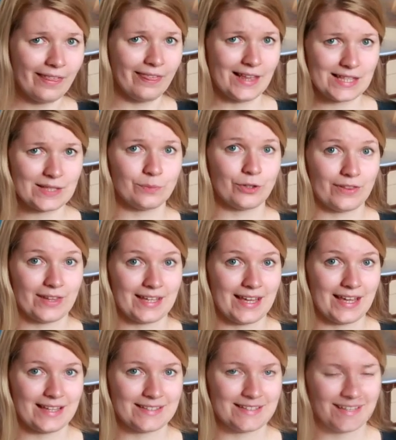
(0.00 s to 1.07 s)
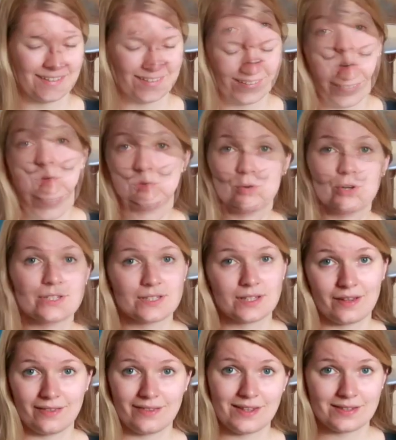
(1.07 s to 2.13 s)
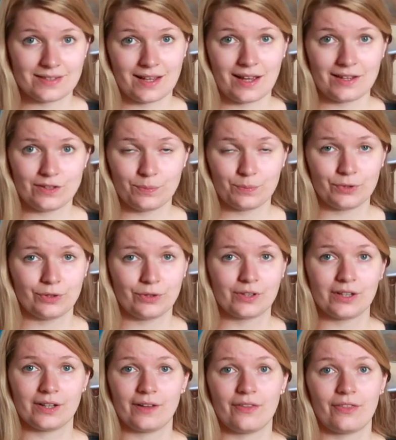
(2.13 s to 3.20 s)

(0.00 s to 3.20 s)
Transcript: That's more the case. Of course, in this kind of book,